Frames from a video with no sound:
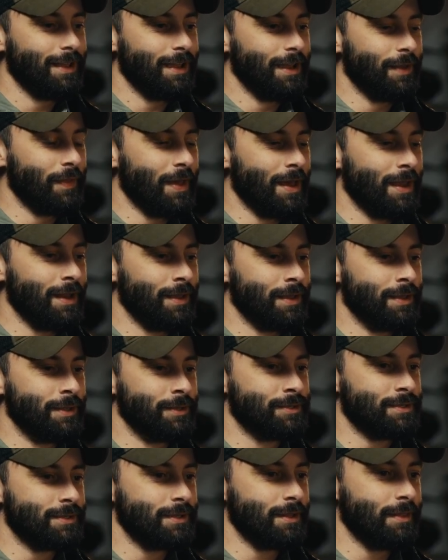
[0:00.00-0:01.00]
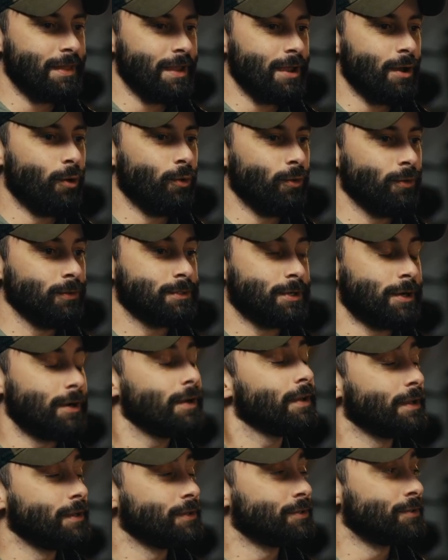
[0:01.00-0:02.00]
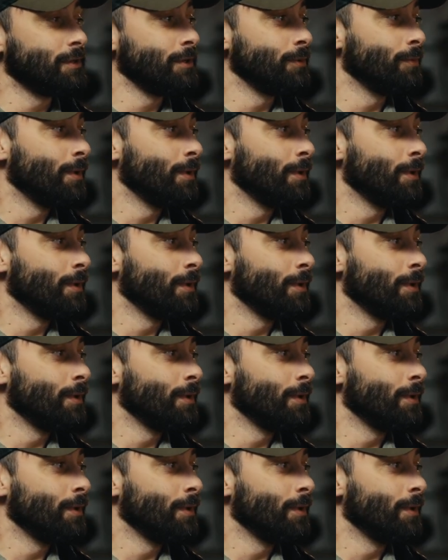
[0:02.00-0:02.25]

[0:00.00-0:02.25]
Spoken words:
and that is they hold tourniquets really